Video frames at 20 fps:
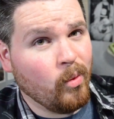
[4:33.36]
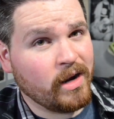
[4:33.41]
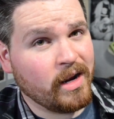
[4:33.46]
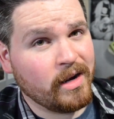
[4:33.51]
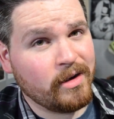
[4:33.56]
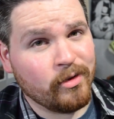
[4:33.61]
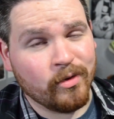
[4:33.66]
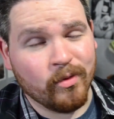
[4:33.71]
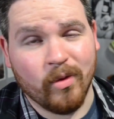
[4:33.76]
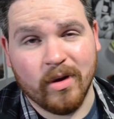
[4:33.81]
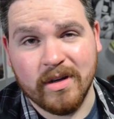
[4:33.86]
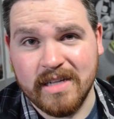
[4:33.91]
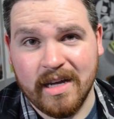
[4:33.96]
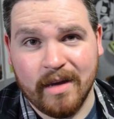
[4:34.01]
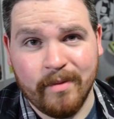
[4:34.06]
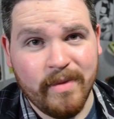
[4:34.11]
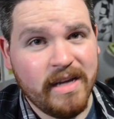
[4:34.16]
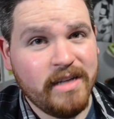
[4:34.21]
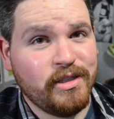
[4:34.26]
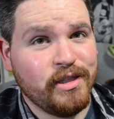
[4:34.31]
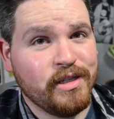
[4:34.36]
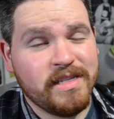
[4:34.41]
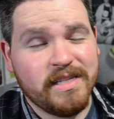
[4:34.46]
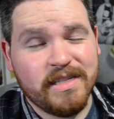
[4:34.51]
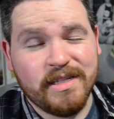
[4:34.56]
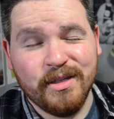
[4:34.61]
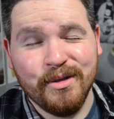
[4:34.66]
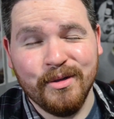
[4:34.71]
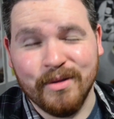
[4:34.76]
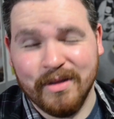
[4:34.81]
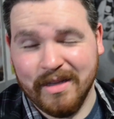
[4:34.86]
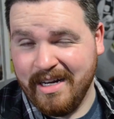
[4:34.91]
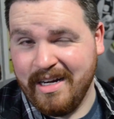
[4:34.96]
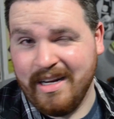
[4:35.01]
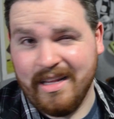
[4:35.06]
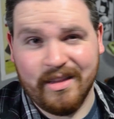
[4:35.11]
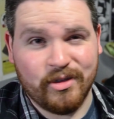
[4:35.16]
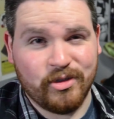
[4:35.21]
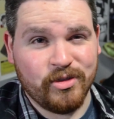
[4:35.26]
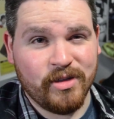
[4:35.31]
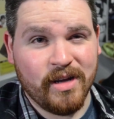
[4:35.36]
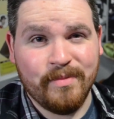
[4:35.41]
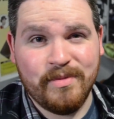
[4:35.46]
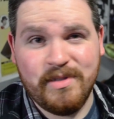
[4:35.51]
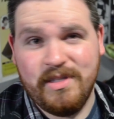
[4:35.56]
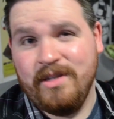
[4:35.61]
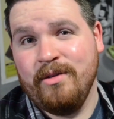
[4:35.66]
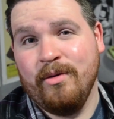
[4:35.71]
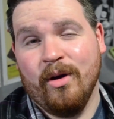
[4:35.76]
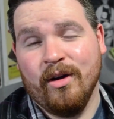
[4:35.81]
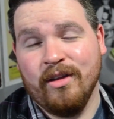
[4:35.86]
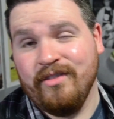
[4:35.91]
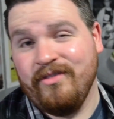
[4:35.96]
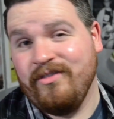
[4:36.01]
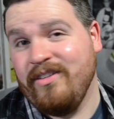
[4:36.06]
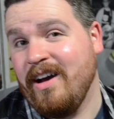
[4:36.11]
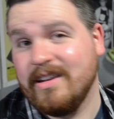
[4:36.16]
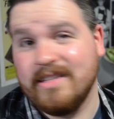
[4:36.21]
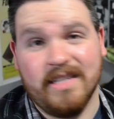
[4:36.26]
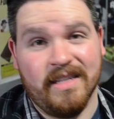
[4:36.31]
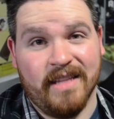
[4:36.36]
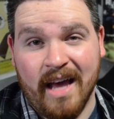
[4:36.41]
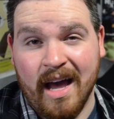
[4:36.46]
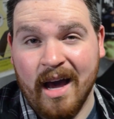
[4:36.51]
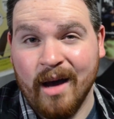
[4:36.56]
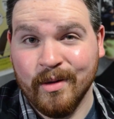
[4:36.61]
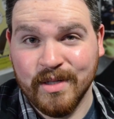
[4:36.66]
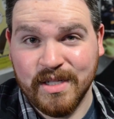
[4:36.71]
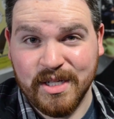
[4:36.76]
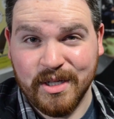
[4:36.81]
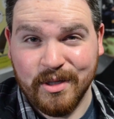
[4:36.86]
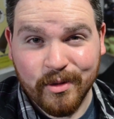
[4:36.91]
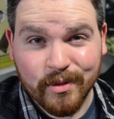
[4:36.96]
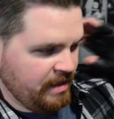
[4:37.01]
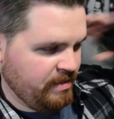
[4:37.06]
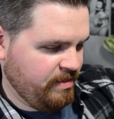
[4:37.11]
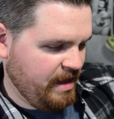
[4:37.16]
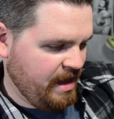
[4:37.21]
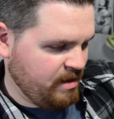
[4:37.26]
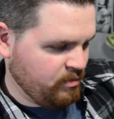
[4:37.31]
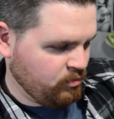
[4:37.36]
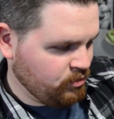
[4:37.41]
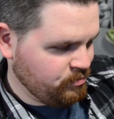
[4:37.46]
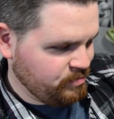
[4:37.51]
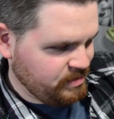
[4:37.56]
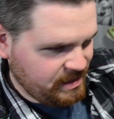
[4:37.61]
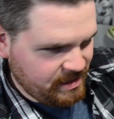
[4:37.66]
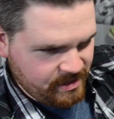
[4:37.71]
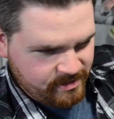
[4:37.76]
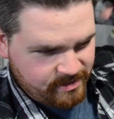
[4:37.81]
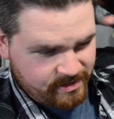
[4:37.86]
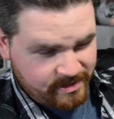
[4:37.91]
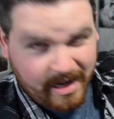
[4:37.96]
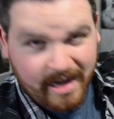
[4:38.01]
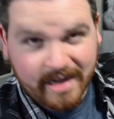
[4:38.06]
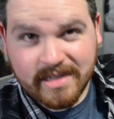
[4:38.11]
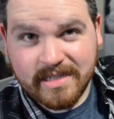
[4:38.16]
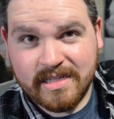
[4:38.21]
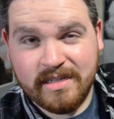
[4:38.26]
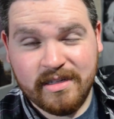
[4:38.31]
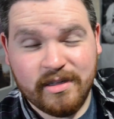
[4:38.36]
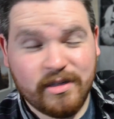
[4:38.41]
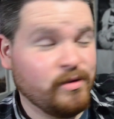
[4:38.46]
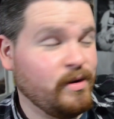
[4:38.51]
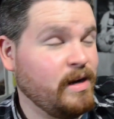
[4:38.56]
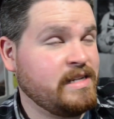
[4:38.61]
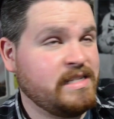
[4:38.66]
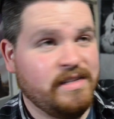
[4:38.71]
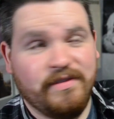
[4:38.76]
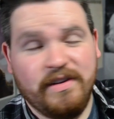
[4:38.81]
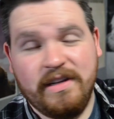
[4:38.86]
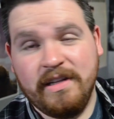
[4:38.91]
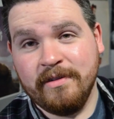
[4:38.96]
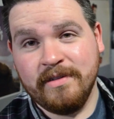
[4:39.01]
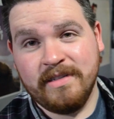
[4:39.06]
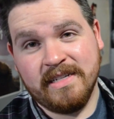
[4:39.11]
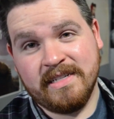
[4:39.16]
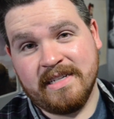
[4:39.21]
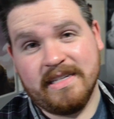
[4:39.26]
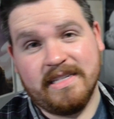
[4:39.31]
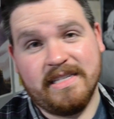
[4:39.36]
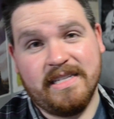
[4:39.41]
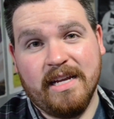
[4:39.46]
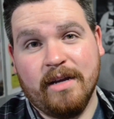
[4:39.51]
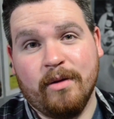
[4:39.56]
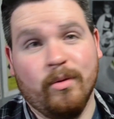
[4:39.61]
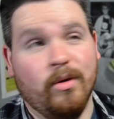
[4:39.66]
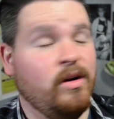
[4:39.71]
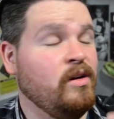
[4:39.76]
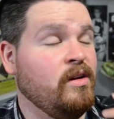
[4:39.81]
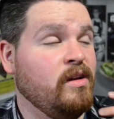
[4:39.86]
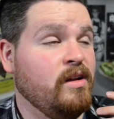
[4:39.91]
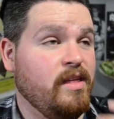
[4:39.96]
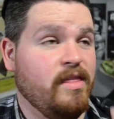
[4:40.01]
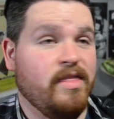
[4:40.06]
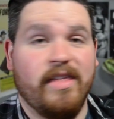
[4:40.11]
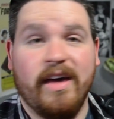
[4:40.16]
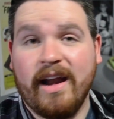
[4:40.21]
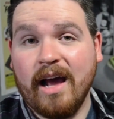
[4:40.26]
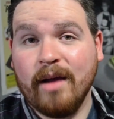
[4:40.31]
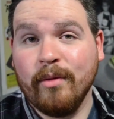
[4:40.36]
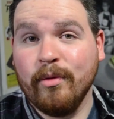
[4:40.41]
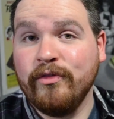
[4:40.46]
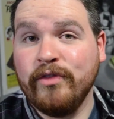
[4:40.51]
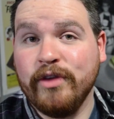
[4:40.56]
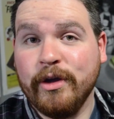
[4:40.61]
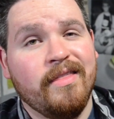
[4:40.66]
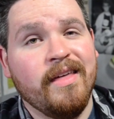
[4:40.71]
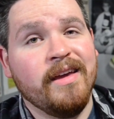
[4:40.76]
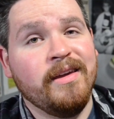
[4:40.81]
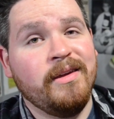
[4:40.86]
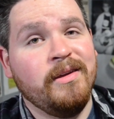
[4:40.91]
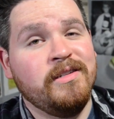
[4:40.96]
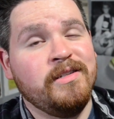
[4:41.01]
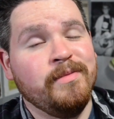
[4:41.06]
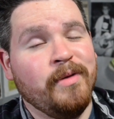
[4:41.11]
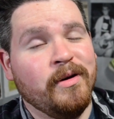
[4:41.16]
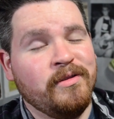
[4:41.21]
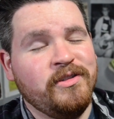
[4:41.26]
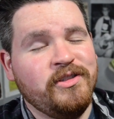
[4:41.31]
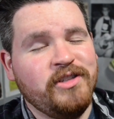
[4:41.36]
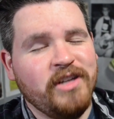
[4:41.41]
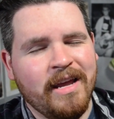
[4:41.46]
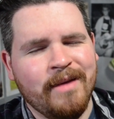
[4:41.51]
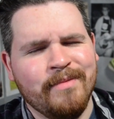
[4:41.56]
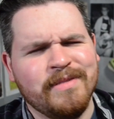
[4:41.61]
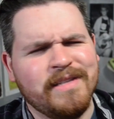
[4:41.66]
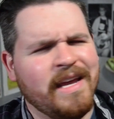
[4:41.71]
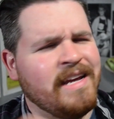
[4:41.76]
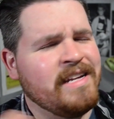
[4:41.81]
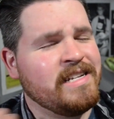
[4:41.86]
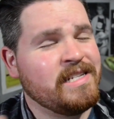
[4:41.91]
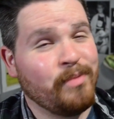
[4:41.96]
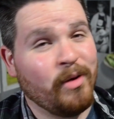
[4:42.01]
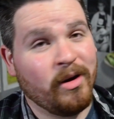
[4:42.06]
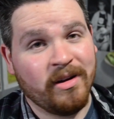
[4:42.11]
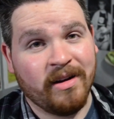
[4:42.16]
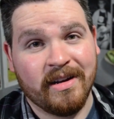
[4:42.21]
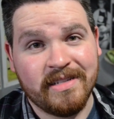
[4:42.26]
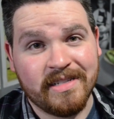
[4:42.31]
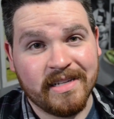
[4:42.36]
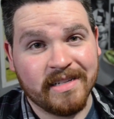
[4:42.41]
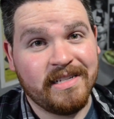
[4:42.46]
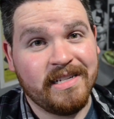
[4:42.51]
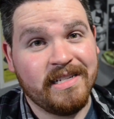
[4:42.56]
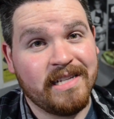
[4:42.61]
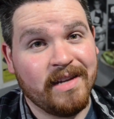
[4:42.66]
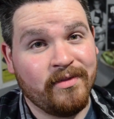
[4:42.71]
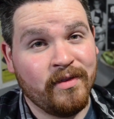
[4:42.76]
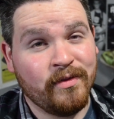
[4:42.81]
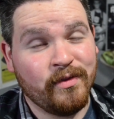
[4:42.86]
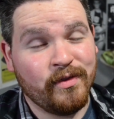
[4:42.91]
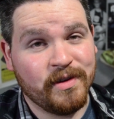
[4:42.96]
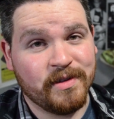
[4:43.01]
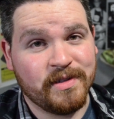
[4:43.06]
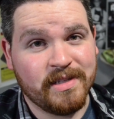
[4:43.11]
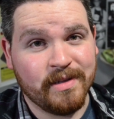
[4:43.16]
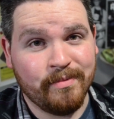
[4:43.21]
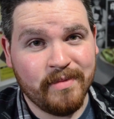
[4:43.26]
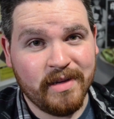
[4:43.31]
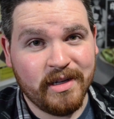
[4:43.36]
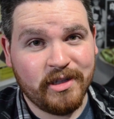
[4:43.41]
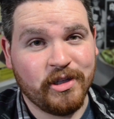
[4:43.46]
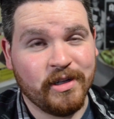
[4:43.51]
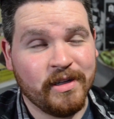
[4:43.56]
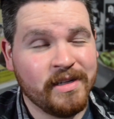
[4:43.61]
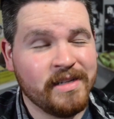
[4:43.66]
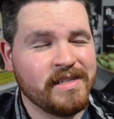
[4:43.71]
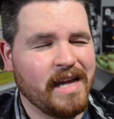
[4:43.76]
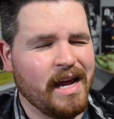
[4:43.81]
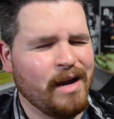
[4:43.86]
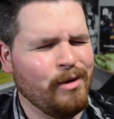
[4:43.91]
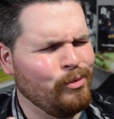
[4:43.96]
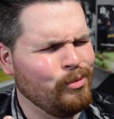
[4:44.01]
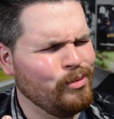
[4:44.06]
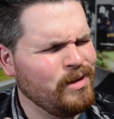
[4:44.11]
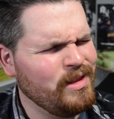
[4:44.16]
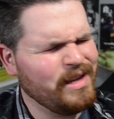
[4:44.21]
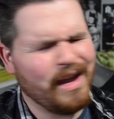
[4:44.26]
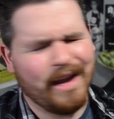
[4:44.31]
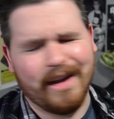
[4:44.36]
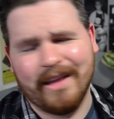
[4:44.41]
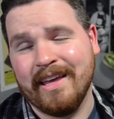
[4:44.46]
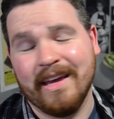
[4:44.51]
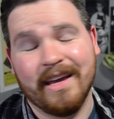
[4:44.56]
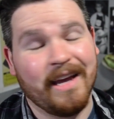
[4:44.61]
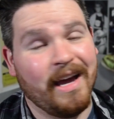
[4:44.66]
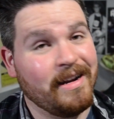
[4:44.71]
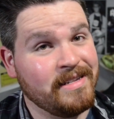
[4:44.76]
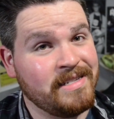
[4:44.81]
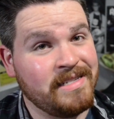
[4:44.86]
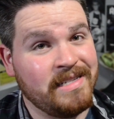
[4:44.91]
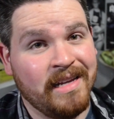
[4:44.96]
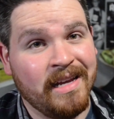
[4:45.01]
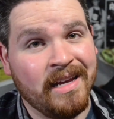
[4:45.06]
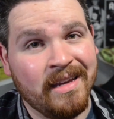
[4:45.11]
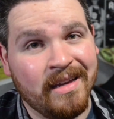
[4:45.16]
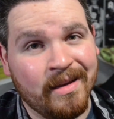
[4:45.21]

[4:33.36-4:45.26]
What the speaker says: 101 Dalmatians 2, Lady and the Tramp 2, or The Fox and the Hound 2. And that will be the next direct-to-video Disney sequel that I review. Thank you to both James and SpartanKnight67 for your submissions. I really got a kick out of seeing